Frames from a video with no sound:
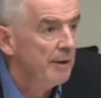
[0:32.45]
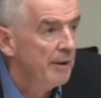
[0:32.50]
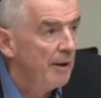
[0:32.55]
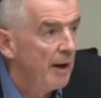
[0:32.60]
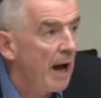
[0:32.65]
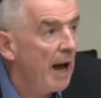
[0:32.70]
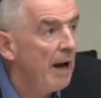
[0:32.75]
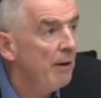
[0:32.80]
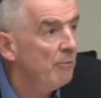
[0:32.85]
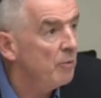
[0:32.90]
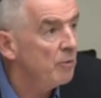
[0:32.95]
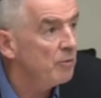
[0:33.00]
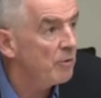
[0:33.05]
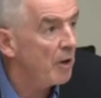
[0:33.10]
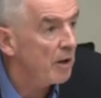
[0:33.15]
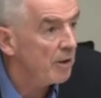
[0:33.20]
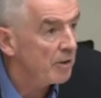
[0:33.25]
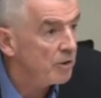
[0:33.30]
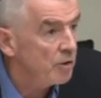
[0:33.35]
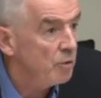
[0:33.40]
I would
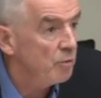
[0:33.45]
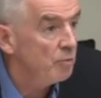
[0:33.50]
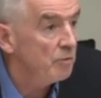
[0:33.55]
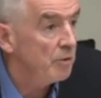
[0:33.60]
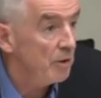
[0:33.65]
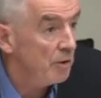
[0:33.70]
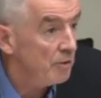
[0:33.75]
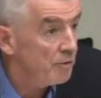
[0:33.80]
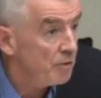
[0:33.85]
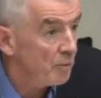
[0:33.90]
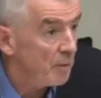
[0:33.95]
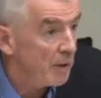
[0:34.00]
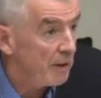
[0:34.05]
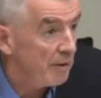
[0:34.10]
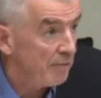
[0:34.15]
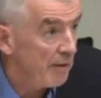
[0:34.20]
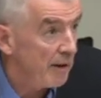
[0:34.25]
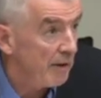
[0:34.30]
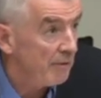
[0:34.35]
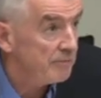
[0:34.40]
argue the other way
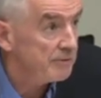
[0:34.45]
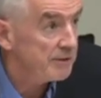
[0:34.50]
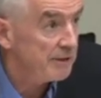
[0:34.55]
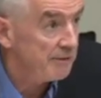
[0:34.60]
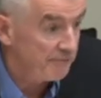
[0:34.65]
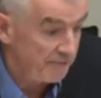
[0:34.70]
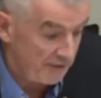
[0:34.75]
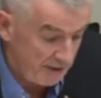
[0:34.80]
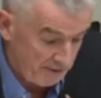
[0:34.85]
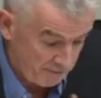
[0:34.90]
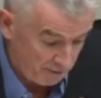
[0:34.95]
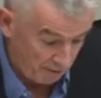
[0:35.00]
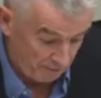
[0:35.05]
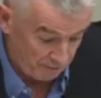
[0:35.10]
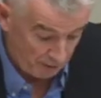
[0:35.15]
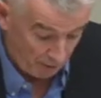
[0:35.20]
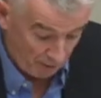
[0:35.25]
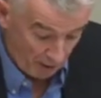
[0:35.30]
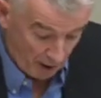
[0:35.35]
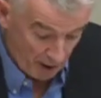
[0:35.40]
around in favor
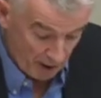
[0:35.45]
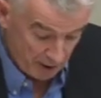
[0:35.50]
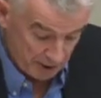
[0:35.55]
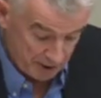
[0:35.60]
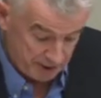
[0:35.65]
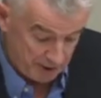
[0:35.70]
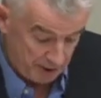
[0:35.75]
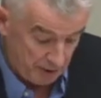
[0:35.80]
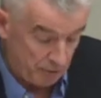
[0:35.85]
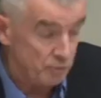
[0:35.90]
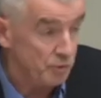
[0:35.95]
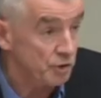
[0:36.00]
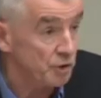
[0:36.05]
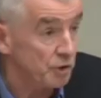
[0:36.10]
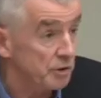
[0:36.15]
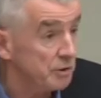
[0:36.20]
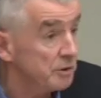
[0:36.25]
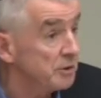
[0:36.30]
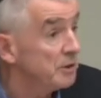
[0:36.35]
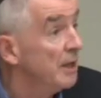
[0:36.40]
of. There are
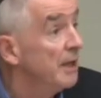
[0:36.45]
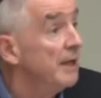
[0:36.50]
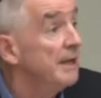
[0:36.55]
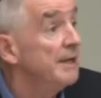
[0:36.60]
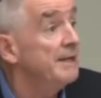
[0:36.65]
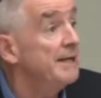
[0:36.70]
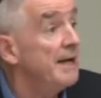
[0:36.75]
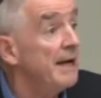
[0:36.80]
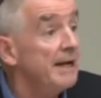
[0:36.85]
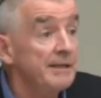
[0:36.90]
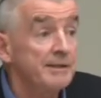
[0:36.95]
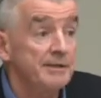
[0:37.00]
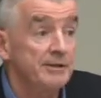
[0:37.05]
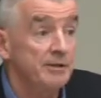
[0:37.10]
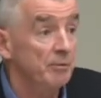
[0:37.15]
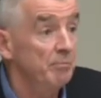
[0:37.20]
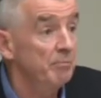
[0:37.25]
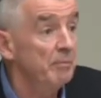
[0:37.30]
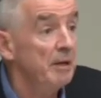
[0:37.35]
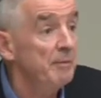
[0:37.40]
solutions. Yes,
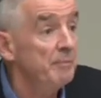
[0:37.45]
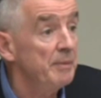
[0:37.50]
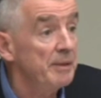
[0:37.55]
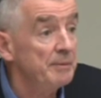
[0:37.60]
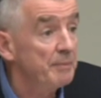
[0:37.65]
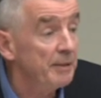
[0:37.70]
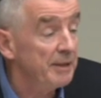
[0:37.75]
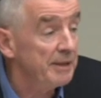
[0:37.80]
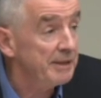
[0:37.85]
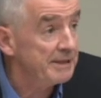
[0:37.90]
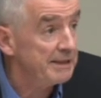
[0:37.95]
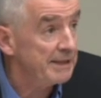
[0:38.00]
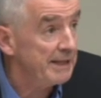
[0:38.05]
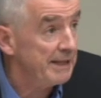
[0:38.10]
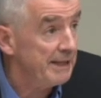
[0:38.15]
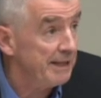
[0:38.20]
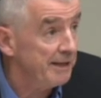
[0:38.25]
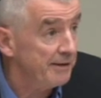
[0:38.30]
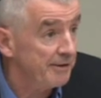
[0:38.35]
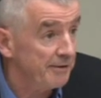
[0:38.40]
some may be
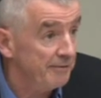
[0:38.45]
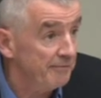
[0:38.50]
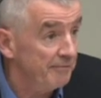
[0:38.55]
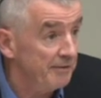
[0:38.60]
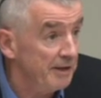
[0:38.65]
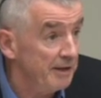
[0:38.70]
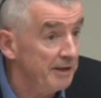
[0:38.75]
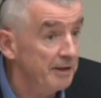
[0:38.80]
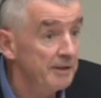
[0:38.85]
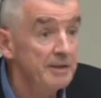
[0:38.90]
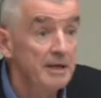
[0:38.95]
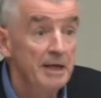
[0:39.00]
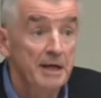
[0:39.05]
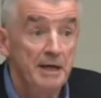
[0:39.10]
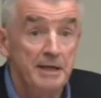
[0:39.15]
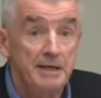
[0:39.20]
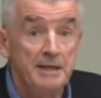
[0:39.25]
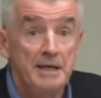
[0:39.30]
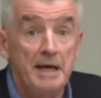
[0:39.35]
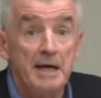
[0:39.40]
politically inconvenient.
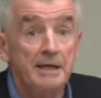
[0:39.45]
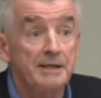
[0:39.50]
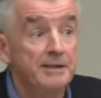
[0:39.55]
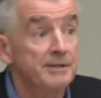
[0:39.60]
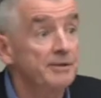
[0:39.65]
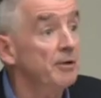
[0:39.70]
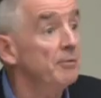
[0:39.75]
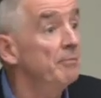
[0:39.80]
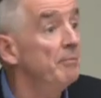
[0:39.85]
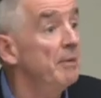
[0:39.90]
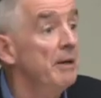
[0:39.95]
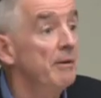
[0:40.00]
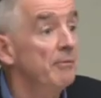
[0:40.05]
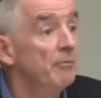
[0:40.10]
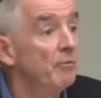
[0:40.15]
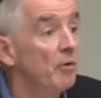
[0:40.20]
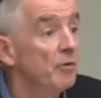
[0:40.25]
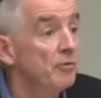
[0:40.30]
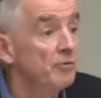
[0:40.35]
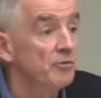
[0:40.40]
Yes, some may
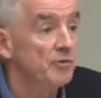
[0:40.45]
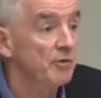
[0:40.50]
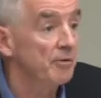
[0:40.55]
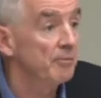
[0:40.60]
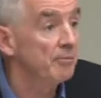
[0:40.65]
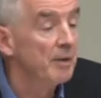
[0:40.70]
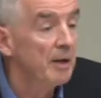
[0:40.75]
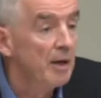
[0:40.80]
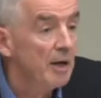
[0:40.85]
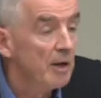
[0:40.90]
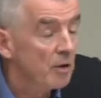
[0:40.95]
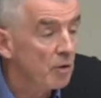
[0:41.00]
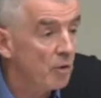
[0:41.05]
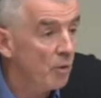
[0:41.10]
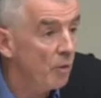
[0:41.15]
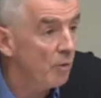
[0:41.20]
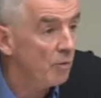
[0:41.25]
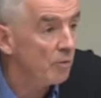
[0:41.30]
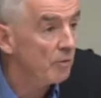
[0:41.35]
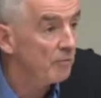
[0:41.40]
run some
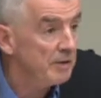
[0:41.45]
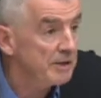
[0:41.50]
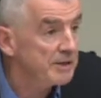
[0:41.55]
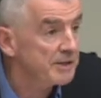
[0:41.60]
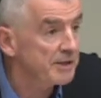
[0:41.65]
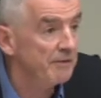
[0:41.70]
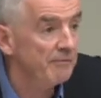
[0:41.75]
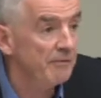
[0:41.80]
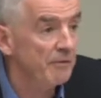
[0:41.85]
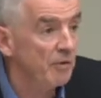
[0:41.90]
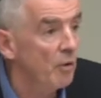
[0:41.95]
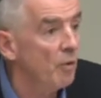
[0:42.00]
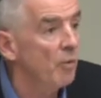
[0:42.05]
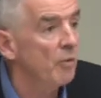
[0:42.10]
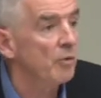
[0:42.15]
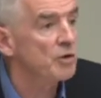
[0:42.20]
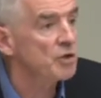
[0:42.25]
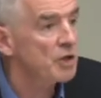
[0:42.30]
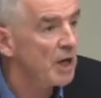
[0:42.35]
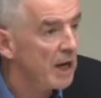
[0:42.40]
risk of a
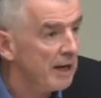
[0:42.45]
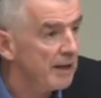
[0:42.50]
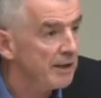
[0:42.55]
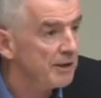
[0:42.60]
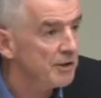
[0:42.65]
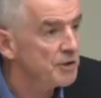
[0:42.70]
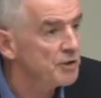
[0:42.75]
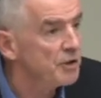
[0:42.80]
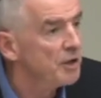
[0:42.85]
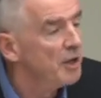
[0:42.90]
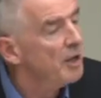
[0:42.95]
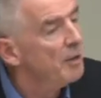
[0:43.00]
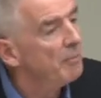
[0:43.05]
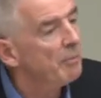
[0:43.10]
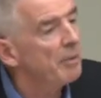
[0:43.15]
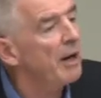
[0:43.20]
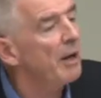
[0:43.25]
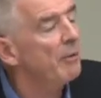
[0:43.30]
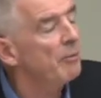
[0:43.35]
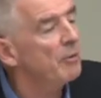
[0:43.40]
core challenge.
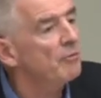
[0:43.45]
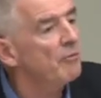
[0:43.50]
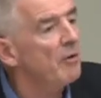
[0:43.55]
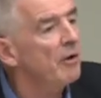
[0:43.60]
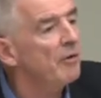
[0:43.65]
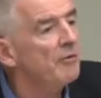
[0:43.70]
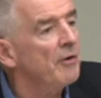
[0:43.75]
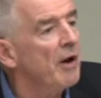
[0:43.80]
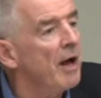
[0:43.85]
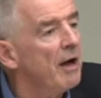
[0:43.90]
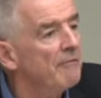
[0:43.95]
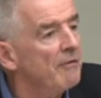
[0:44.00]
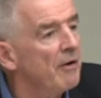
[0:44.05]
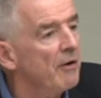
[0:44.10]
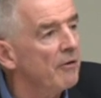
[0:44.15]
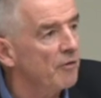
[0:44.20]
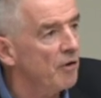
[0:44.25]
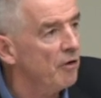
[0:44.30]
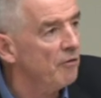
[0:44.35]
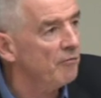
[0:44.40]
But I would rather have
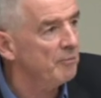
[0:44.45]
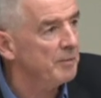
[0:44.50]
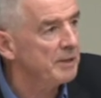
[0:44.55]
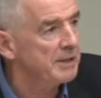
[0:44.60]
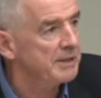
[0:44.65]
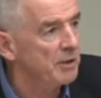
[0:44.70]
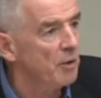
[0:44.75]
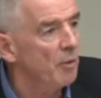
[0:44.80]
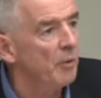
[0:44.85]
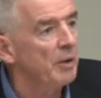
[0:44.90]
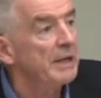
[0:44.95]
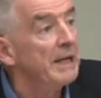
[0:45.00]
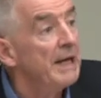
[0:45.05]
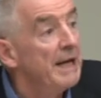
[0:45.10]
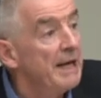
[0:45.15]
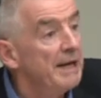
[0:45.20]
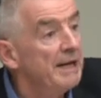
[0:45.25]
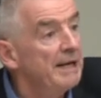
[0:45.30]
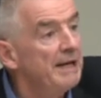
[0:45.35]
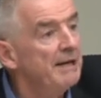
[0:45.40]
our government going,
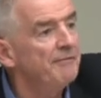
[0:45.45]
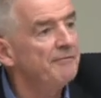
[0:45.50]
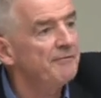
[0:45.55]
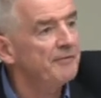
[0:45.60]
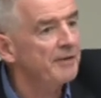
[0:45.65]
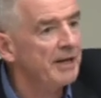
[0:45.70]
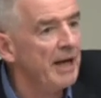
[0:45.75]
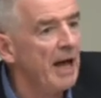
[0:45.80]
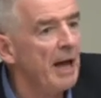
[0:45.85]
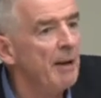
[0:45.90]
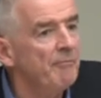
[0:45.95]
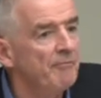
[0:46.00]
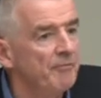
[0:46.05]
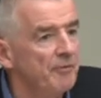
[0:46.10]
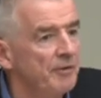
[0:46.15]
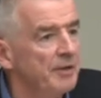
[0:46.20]
lift the cap for the